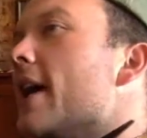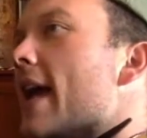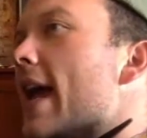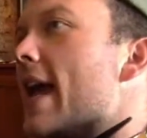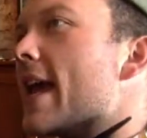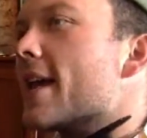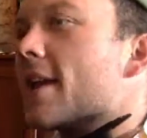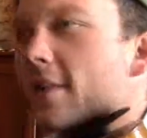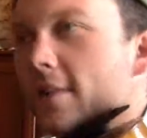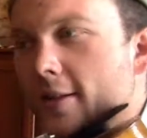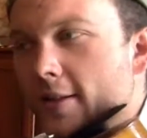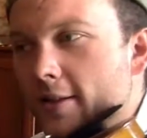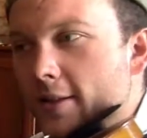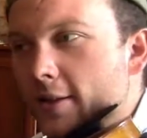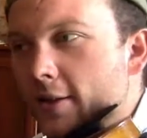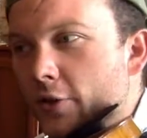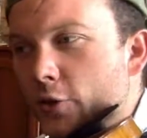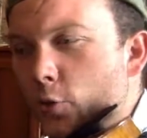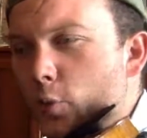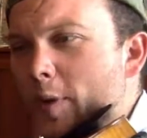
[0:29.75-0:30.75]
And
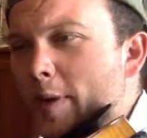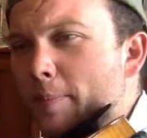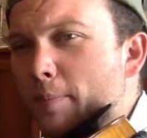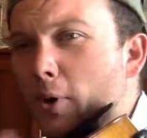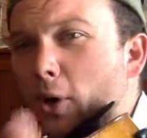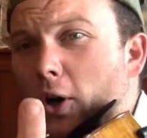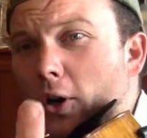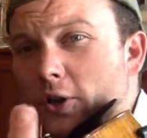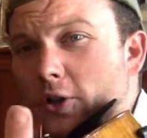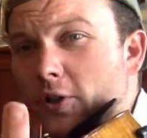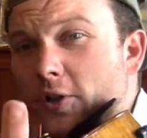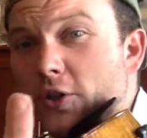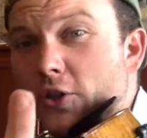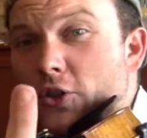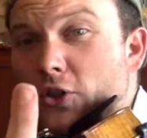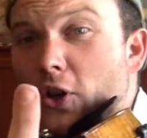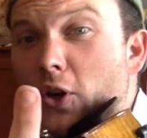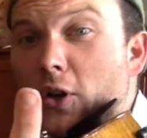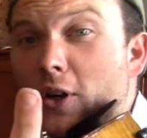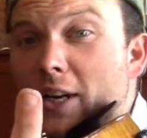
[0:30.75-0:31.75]
the three parts of the
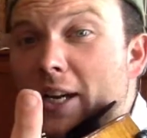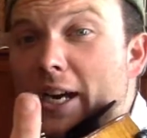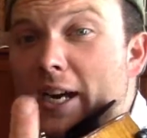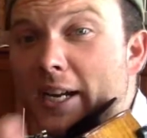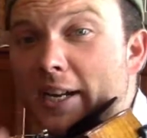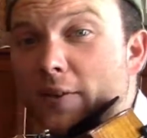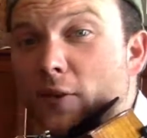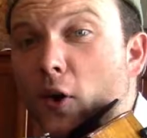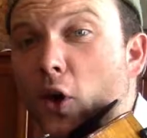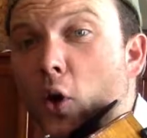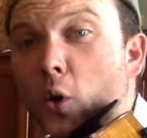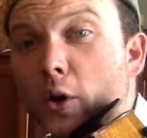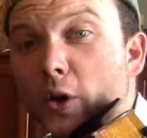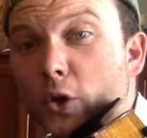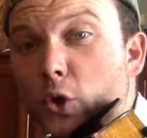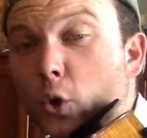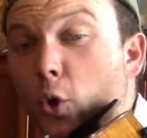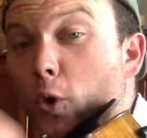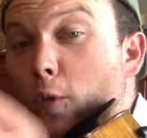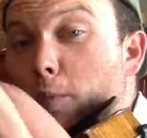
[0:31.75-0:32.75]
song kind of all
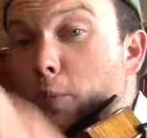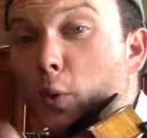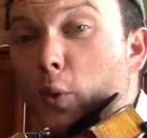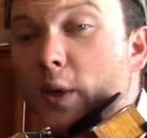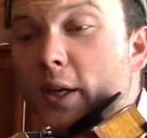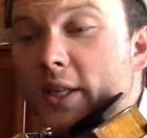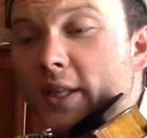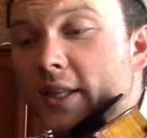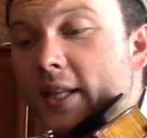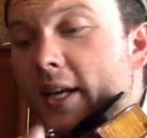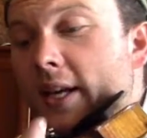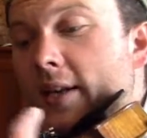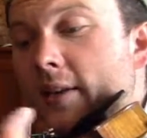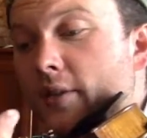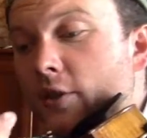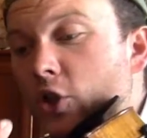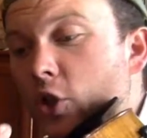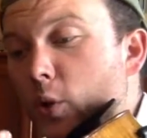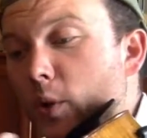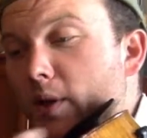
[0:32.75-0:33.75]
incorporate
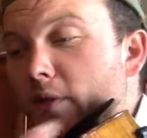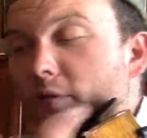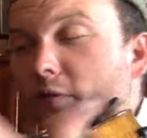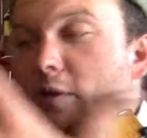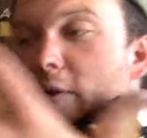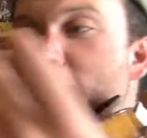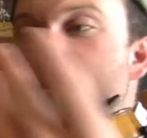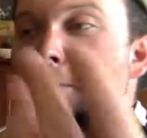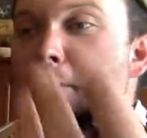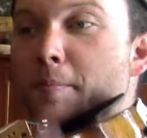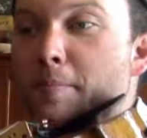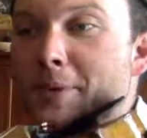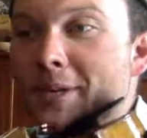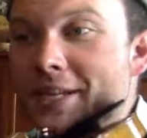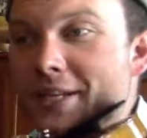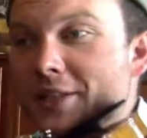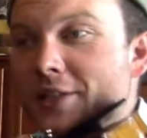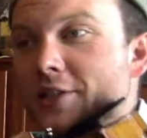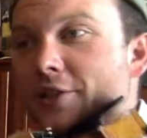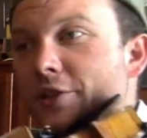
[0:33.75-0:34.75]
that, going from the
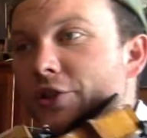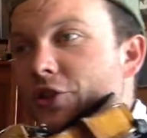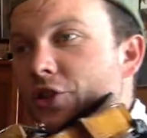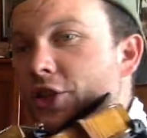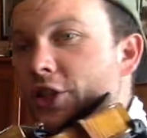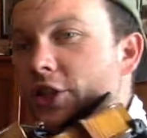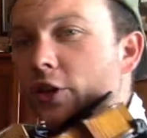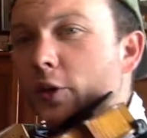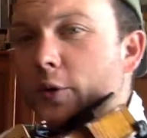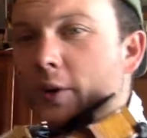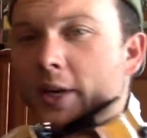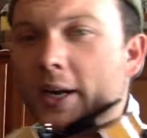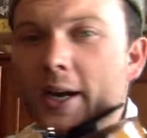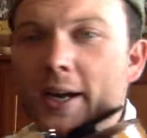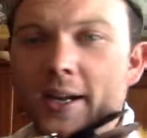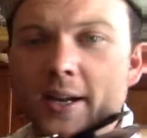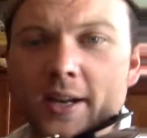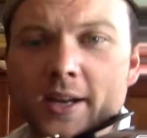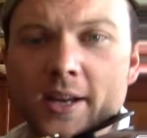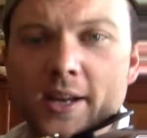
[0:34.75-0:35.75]
B to the G,
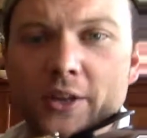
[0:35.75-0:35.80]
okay?